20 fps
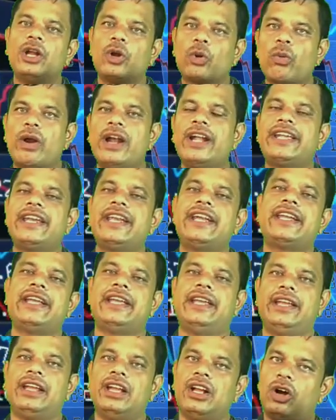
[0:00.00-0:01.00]

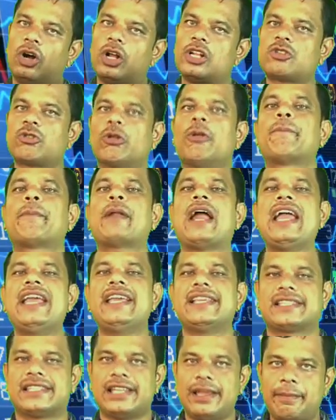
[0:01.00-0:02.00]
quantity, also
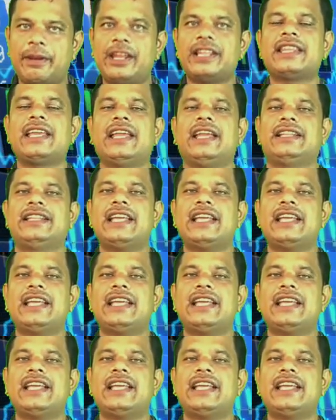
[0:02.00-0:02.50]
price, everything.